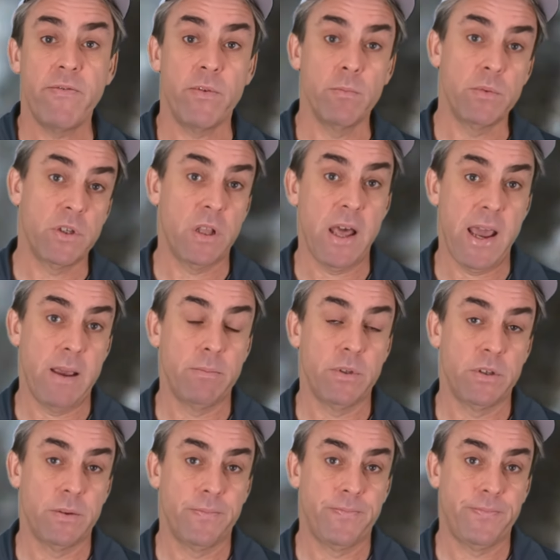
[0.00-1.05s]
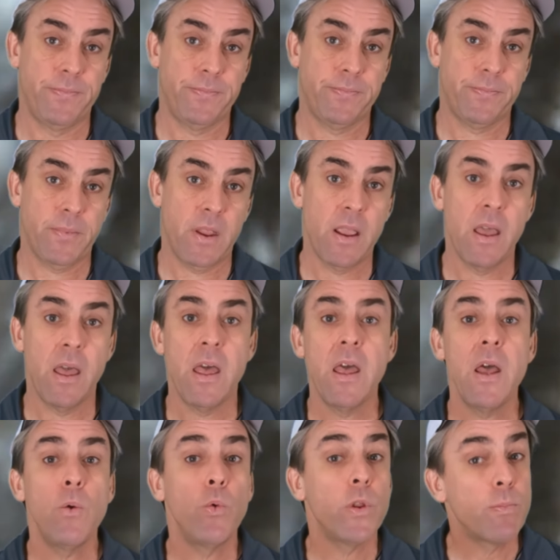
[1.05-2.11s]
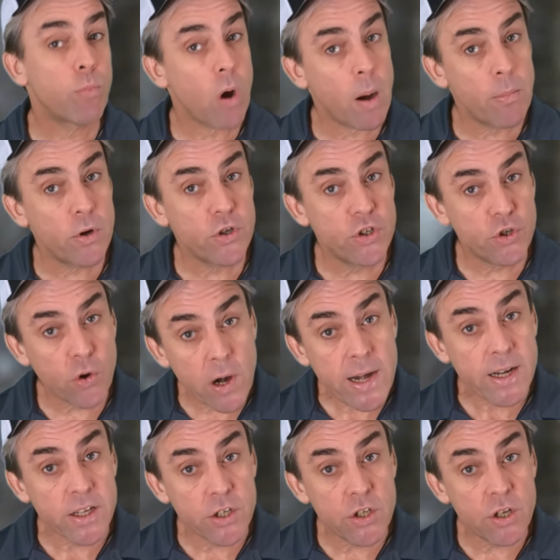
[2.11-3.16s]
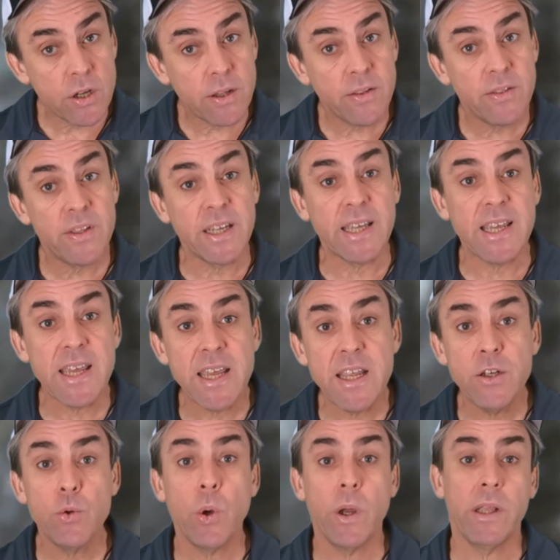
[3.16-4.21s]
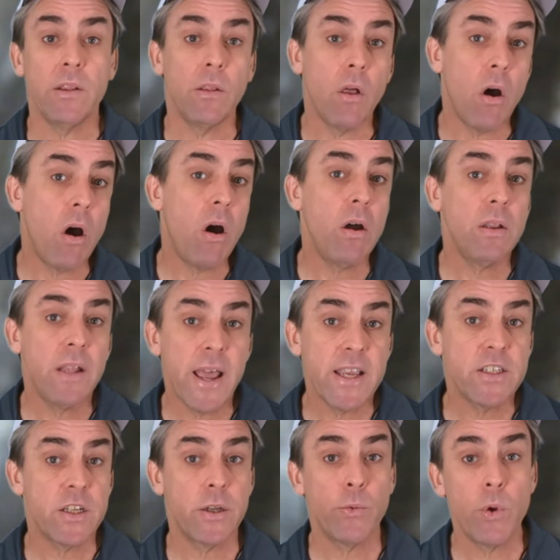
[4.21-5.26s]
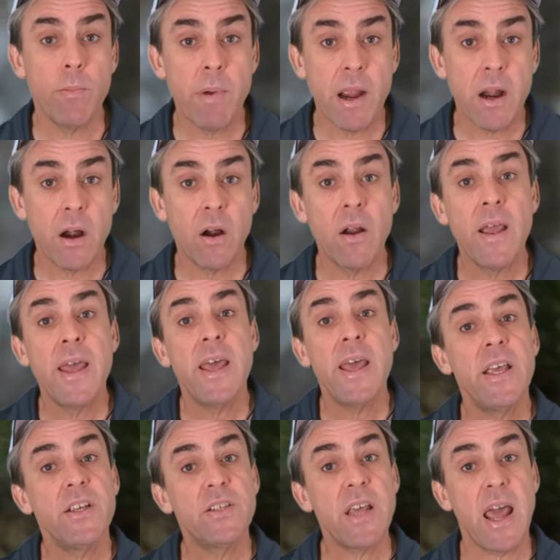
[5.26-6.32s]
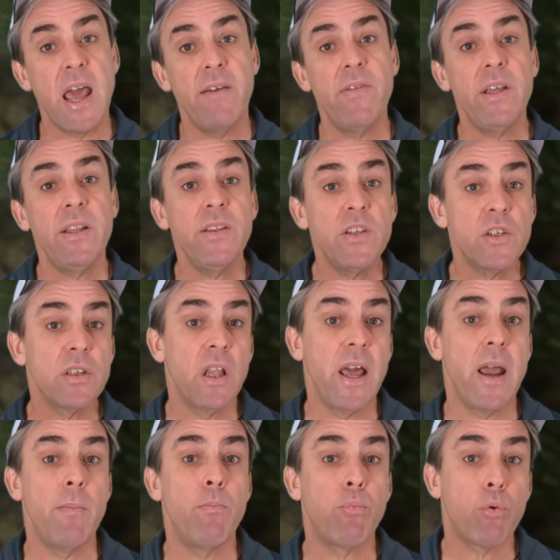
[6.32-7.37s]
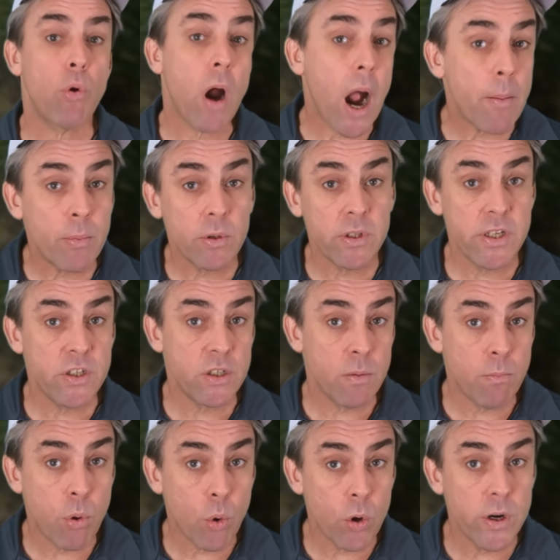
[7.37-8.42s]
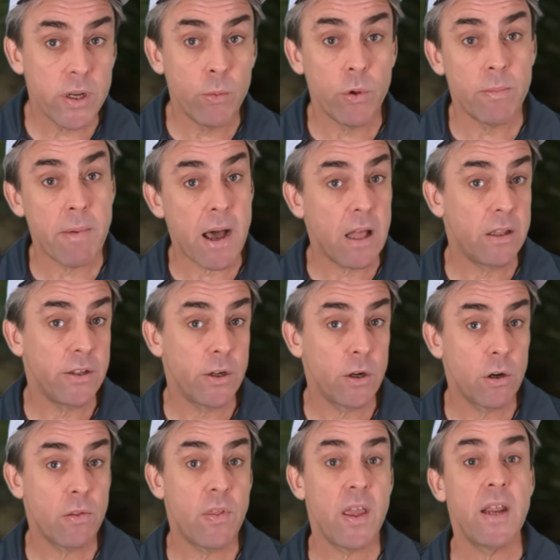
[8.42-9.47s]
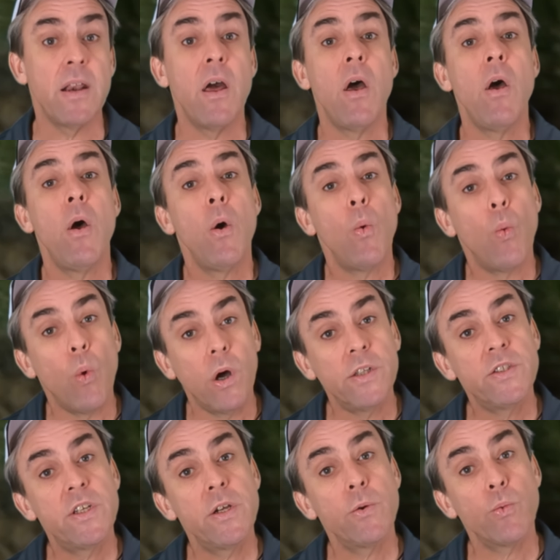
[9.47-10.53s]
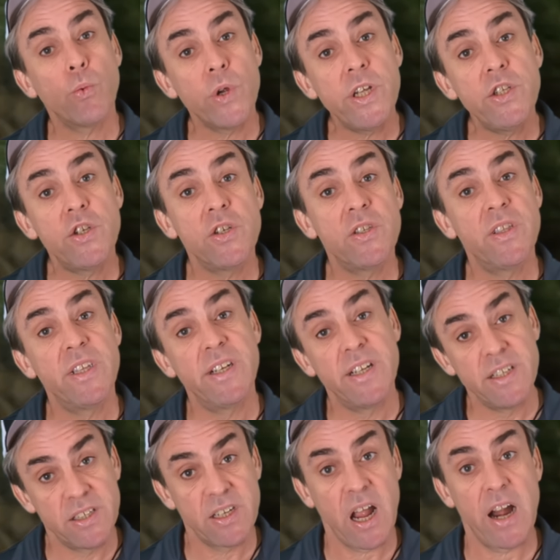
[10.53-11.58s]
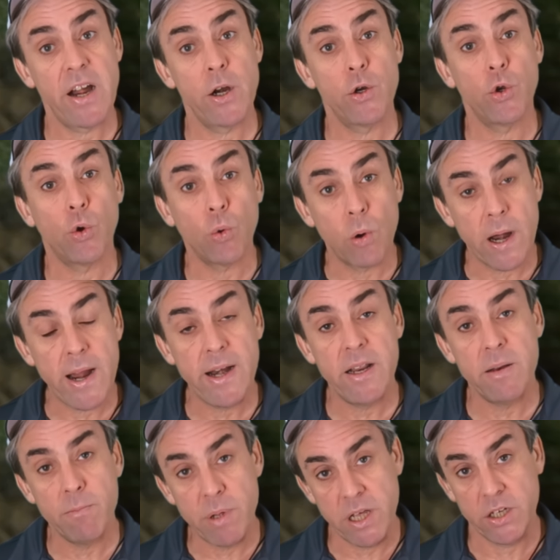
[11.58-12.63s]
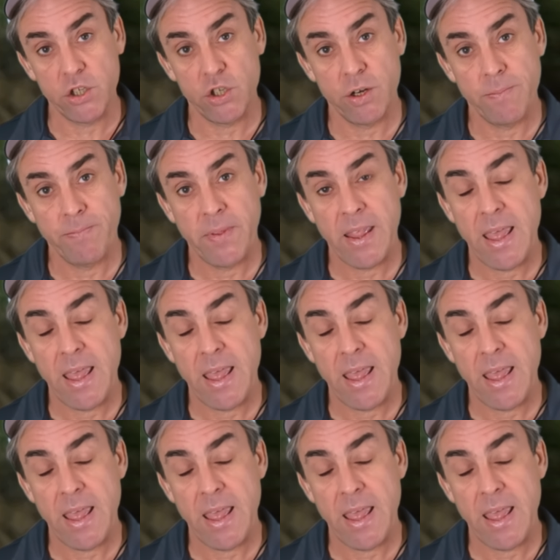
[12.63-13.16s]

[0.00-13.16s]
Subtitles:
from slabs. With proper drainage, the key to a long-lasting repair is having the slab properly supported with polyurethane once it reaches the desired grade and pitch.